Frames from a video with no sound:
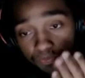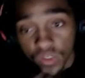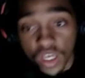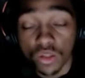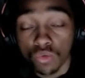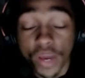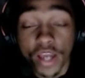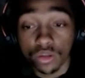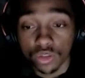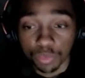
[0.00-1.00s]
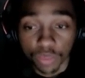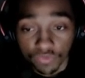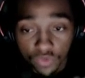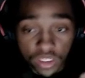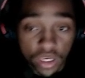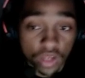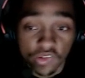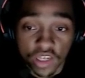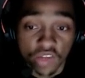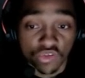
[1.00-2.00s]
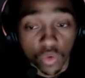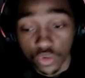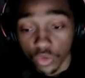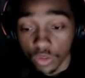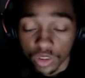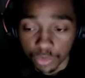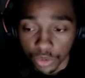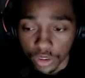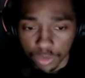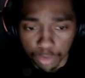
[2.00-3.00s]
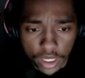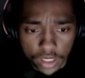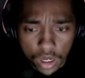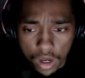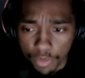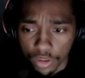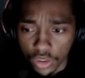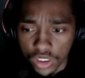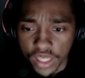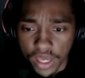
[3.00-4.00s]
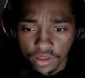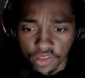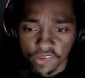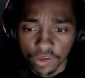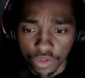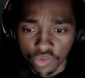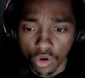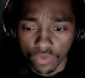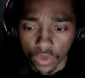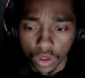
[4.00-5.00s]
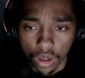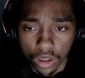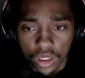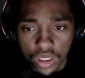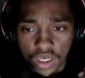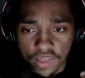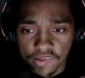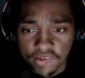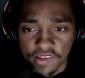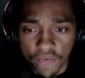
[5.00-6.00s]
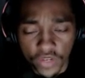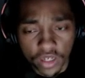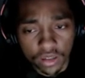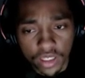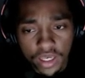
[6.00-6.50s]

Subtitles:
in the regular split for the LCS 2021 Spring Split. But looking at this series overall, it's definitely